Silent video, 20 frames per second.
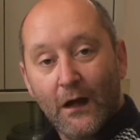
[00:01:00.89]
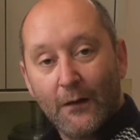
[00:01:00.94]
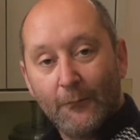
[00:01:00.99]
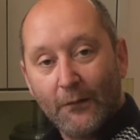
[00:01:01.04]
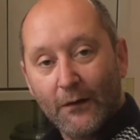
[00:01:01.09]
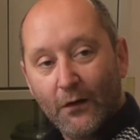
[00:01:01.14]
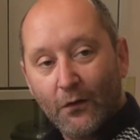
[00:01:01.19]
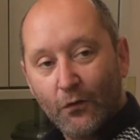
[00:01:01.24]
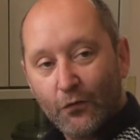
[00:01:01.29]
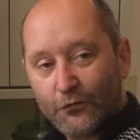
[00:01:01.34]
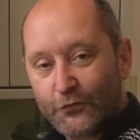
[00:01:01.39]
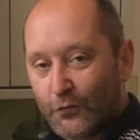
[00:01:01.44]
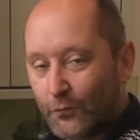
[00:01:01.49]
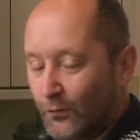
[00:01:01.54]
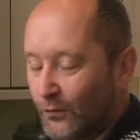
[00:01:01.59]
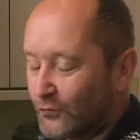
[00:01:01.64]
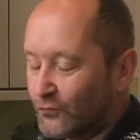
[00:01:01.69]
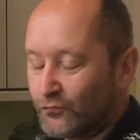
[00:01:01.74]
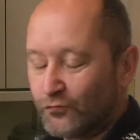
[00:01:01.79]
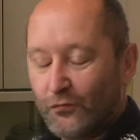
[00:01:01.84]
It also
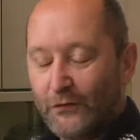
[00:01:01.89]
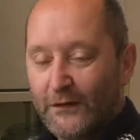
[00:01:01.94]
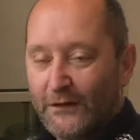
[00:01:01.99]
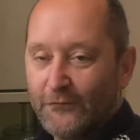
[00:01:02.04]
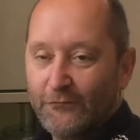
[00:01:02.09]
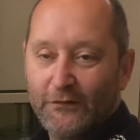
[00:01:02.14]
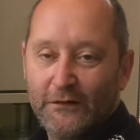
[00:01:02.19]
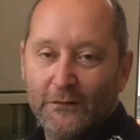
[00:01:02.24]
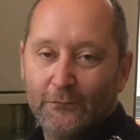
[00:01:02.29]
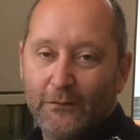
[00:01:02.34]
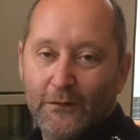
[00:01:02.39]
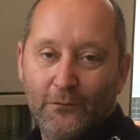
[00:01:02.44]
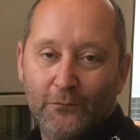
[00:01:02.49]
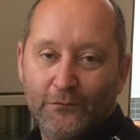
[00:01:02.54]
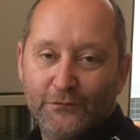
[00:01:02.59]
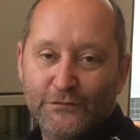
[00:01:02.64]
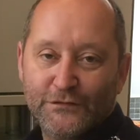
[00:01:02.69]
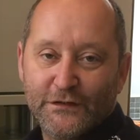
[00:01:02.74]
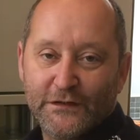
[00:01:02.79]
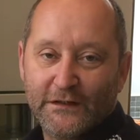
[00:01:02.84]
works really, really well
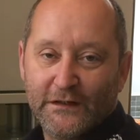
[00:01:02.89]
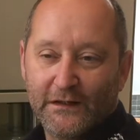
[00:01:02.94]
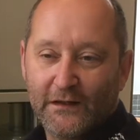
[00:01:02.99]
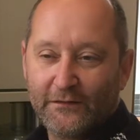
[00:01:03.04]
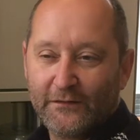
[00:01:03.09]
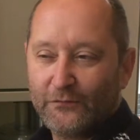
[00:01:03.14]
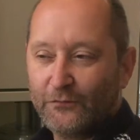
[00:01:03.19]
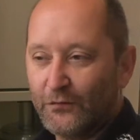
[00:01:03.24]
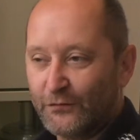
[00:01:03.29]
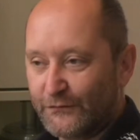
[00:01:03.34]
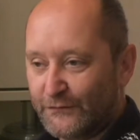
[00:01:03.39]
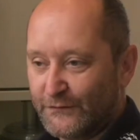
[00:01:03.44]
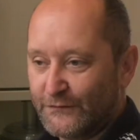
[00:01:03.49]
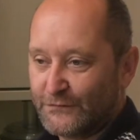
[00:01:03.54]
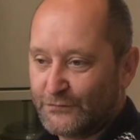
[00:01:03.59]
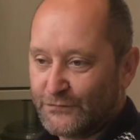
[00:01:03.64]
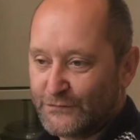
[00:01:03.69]
with chicken. I think rotisserie